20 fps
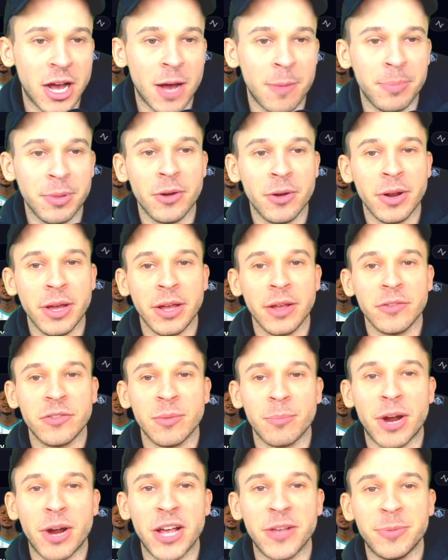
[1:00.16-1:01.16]
uploading
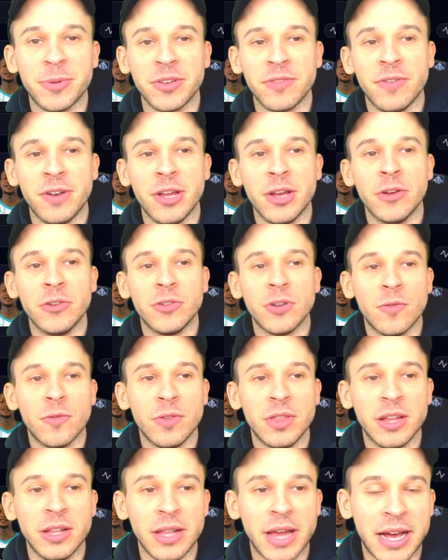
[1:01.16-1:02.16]
some prize picks videos over
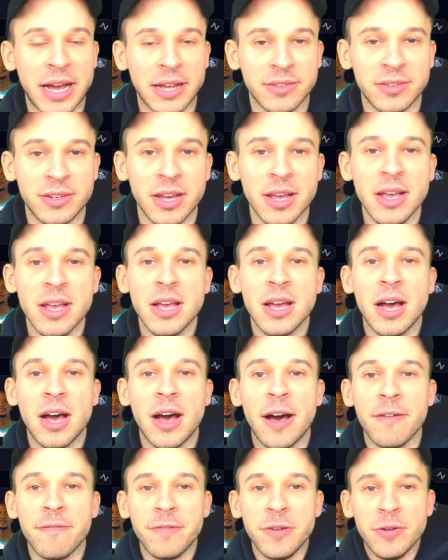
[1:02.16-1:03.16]
the last
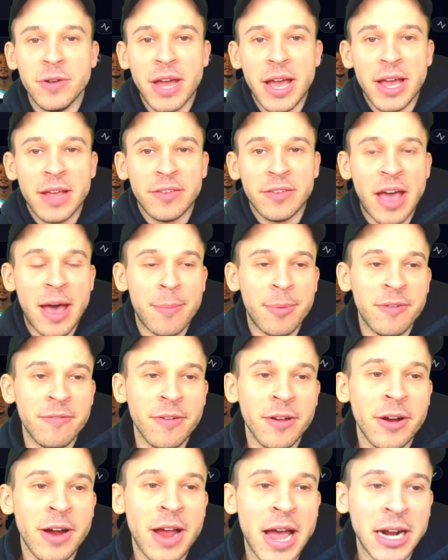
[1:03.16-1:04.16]
uh, few days. Have been
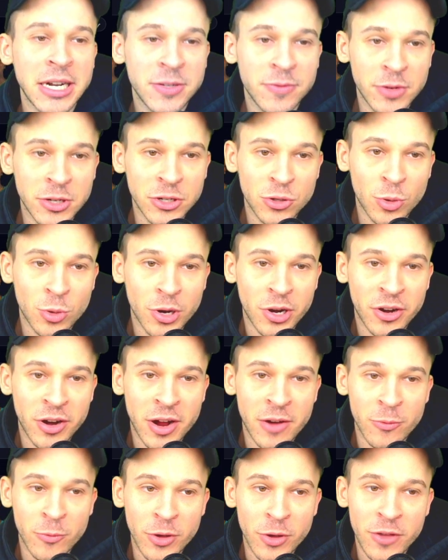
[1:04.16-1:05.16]
very active on Twitter,
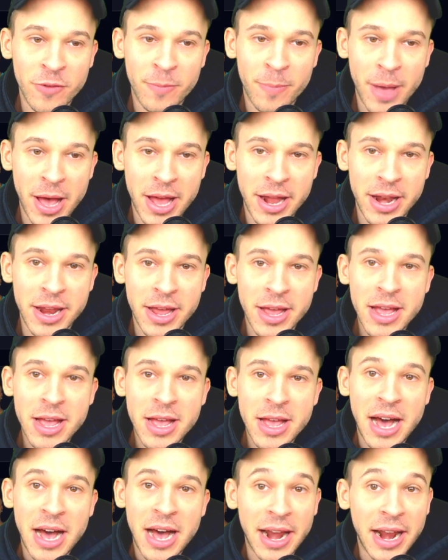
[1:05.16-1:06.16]
and we've been
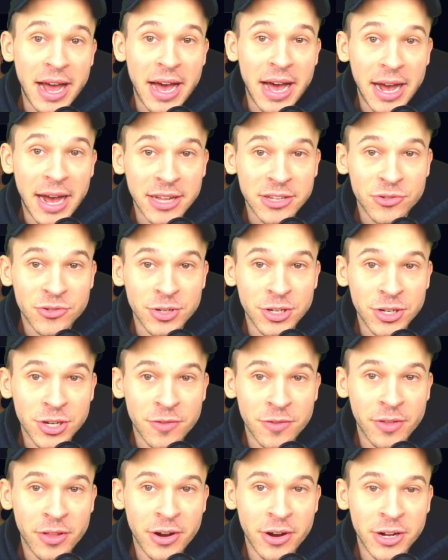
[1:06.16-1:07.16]
on a hot streak
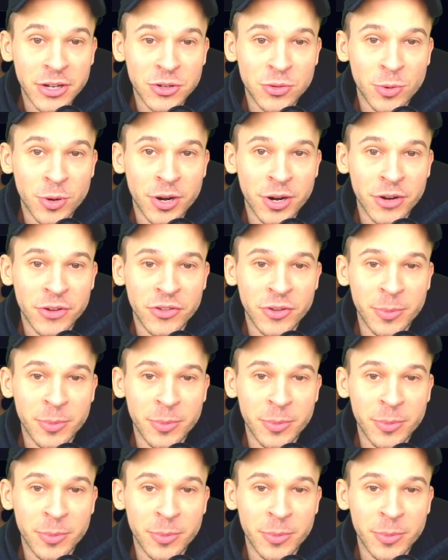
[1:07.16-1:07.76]
over there on Twitter. So I've